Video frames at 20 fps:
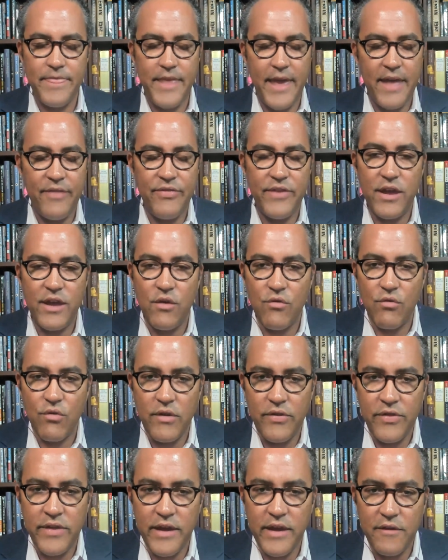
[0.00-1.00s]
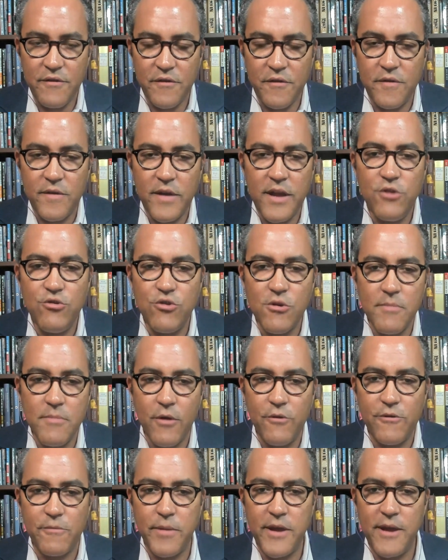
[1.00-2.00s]
and the senior
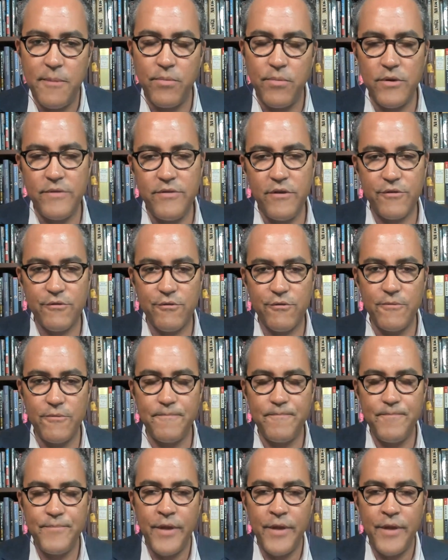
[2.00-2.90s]
most people in this group,